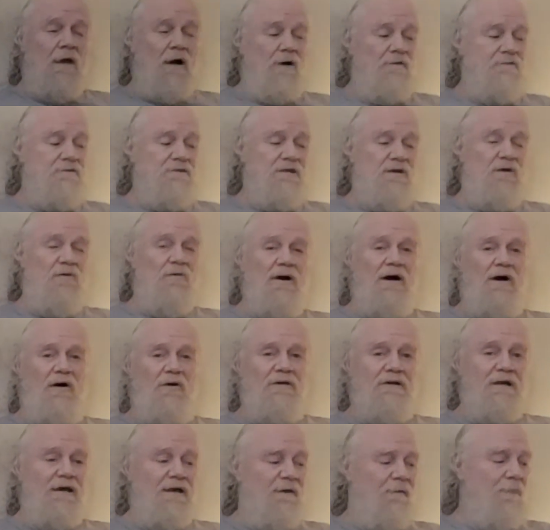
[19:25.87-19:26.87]
I'll tell you what.
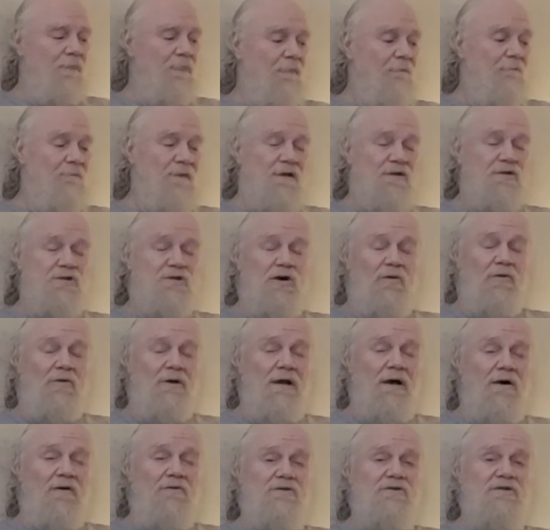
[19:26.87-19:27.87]
Okay, so when
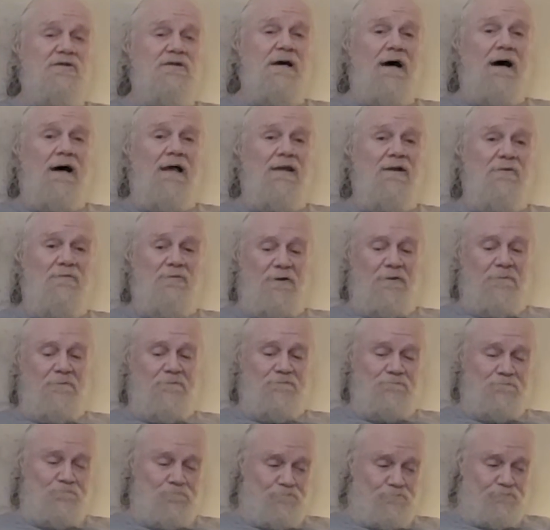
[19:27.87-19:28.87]
I was in Hollywood,
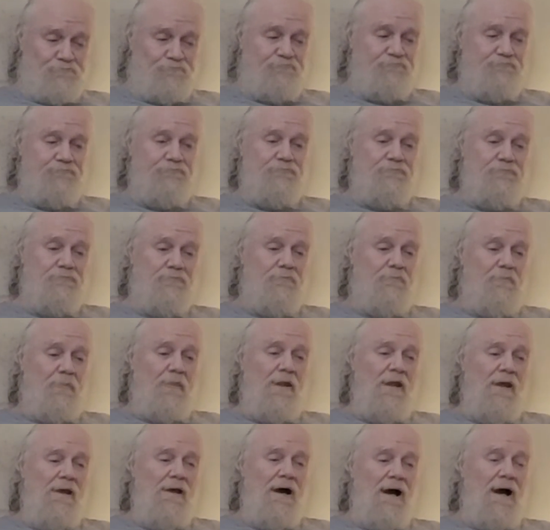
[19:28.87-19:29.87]

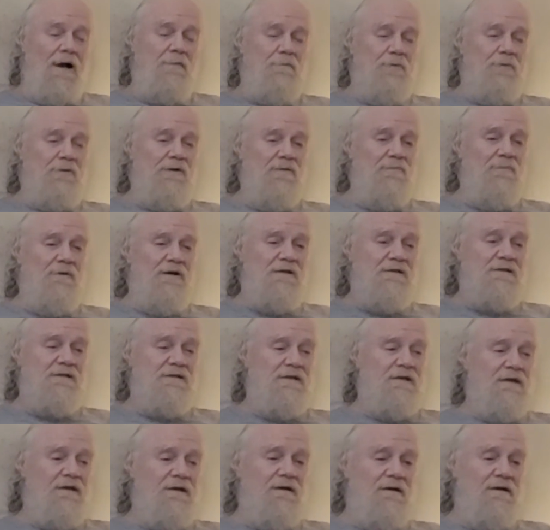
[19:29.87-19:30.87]
I pretty much
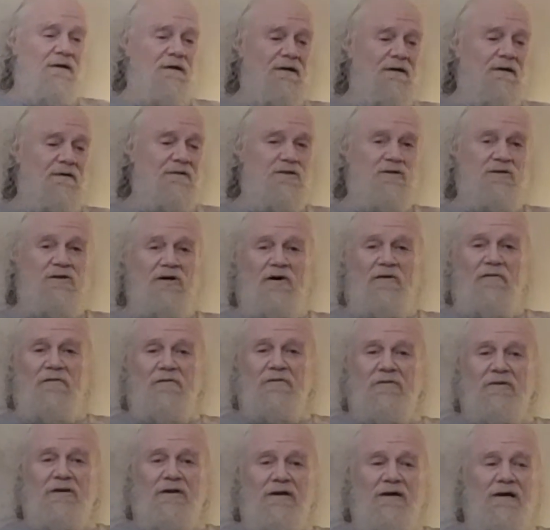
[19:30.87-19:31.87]
took
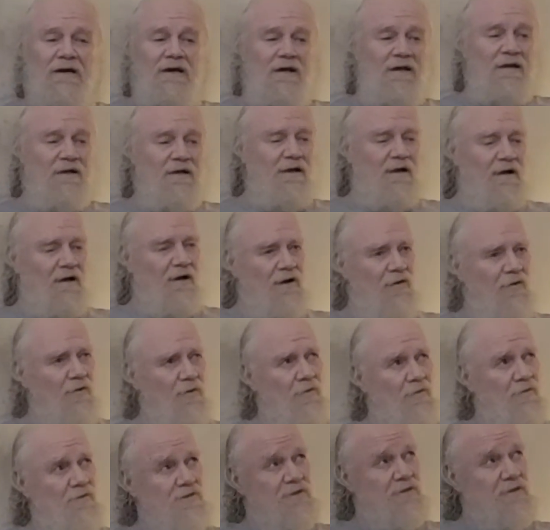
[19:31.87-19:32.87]
over
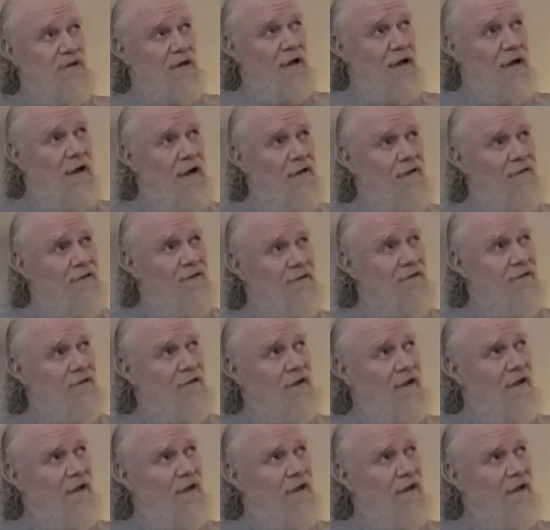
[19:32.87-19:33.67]
the Highland